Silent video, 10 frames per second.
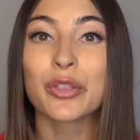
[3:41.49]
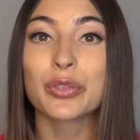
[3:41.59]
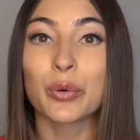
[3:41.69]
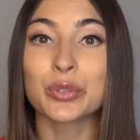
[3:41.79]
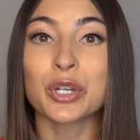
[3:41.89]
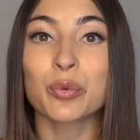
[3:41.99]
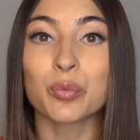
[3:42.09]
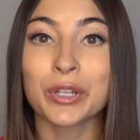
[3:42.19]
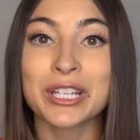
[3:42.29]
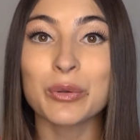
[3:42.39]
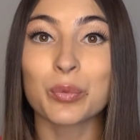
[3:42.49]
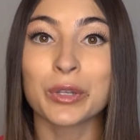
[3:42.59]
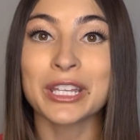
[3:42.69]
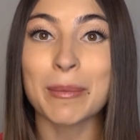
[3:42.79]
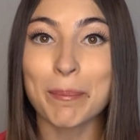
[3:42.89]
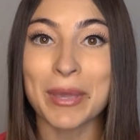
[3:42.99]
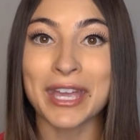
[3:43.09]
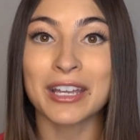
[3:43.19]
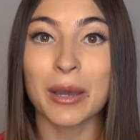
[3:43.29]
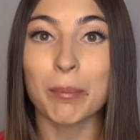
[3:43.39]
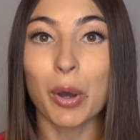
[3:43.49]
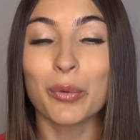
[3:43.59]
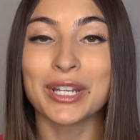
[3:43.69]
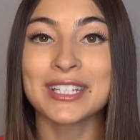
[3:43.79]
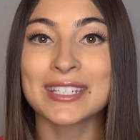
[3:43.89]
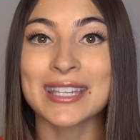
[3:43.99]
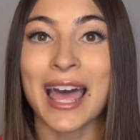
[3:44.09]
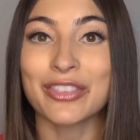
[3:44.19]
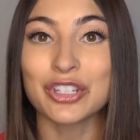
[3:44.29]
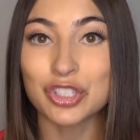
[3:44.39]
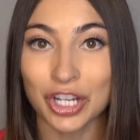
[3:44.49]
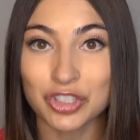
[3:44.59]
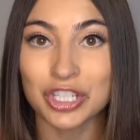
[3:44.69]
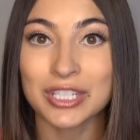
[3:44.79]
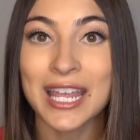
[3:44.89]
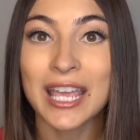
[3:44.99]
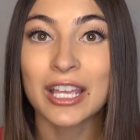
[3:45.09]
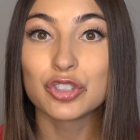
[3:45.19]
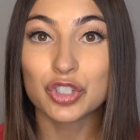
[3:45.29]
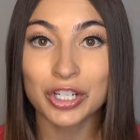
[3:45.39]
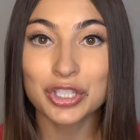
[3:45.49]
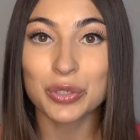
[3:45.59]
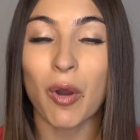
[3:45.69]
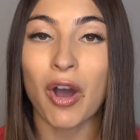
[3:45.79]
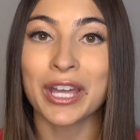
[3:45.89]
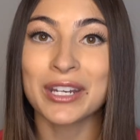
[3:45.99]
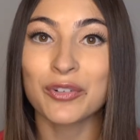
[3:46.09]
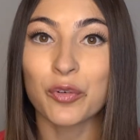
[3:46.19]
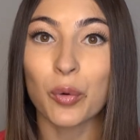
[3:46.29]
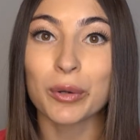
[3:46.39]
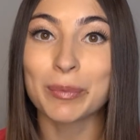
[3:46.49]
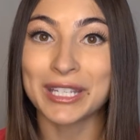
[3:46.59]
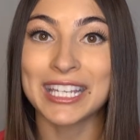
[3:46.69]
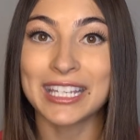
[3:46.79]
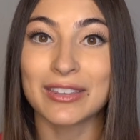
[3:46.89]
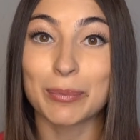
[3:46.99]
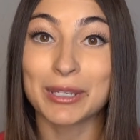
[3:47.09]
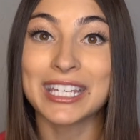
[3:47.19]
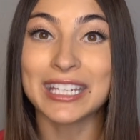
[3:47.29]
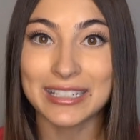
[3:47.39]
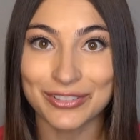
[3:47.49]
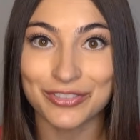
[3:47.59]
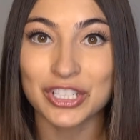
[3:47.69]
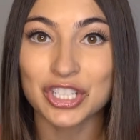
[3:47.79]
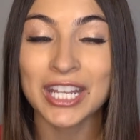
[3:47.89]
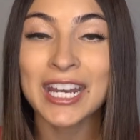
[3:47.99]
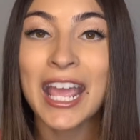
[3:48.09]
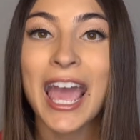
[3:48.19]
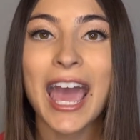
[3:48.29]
Those are really big components that the judges judge you on for the bikini division.